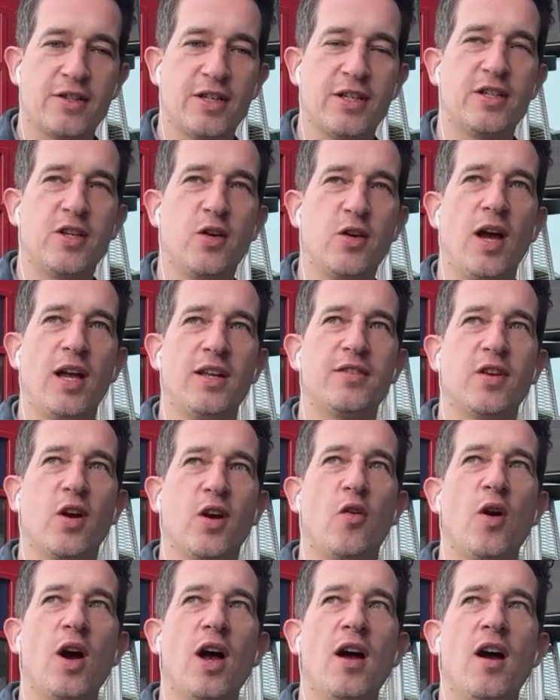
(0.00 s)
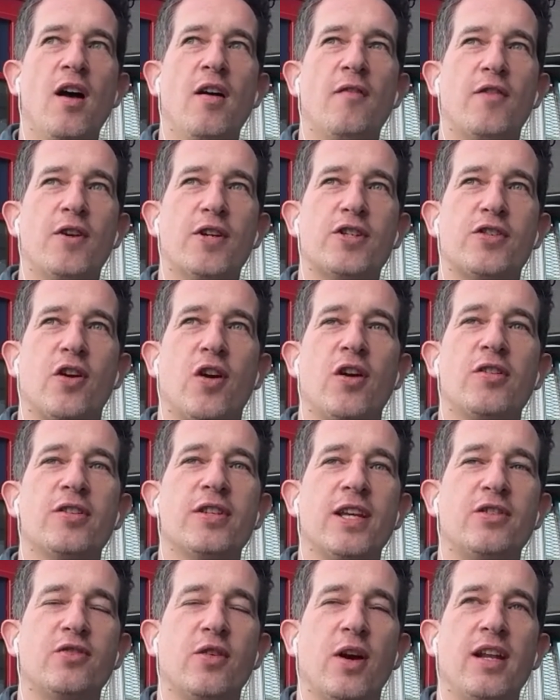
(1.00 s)
into it. So for starters,
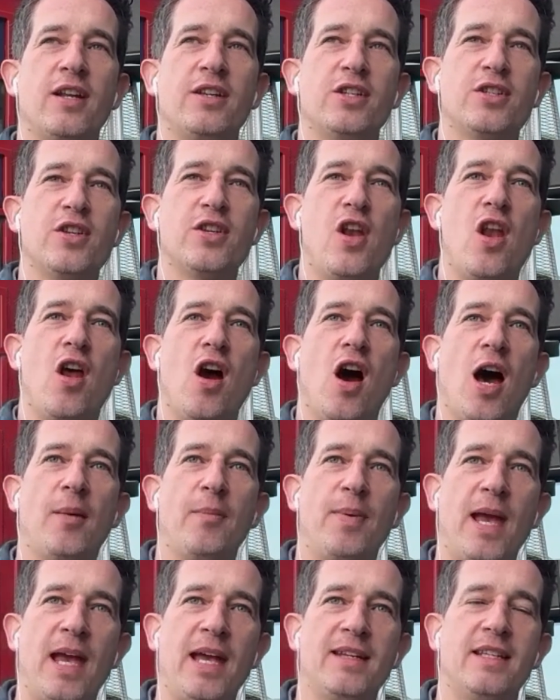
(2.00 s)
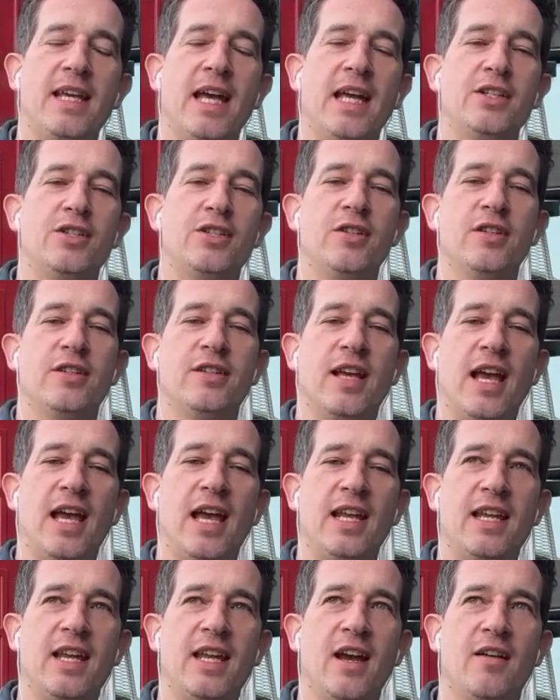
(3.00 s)
I try to just not pay attention to
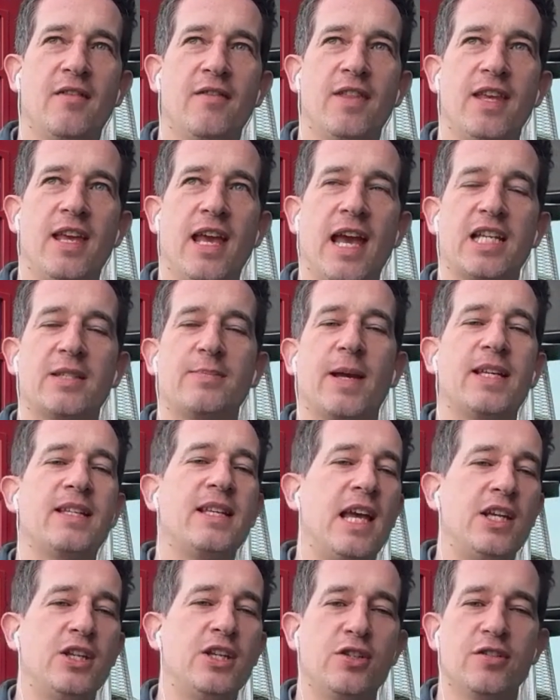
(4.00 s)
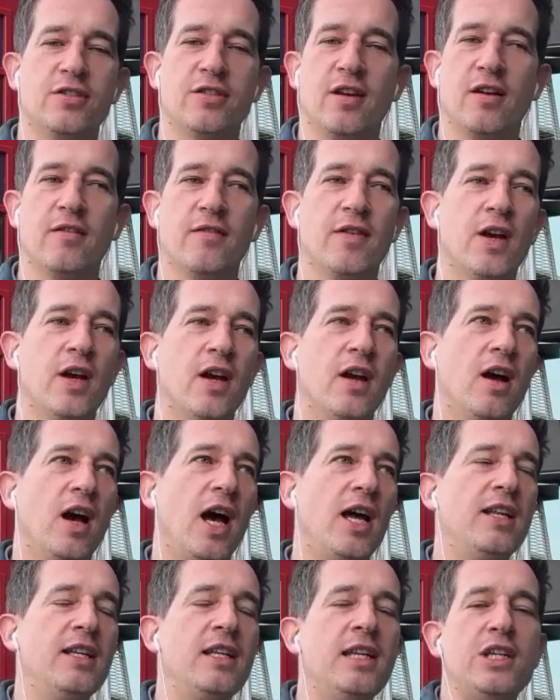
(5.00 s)
any of the expectations of
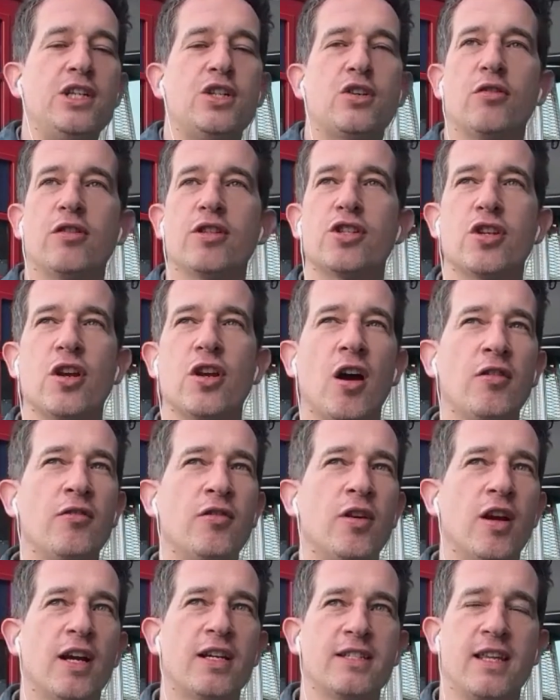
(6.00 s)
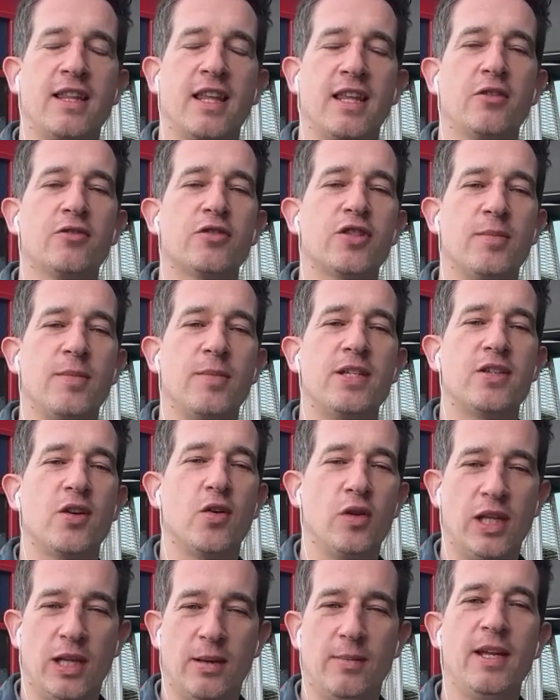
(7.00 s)
a niche or a genre because I think those can be so
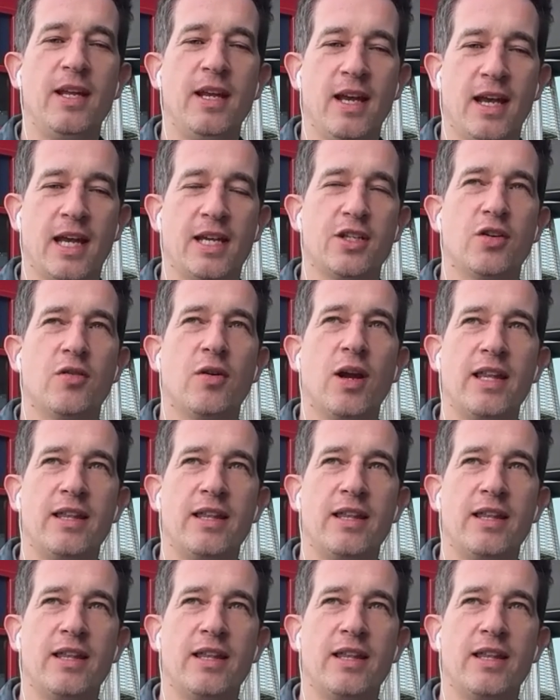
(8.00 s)
limiting. And you're right,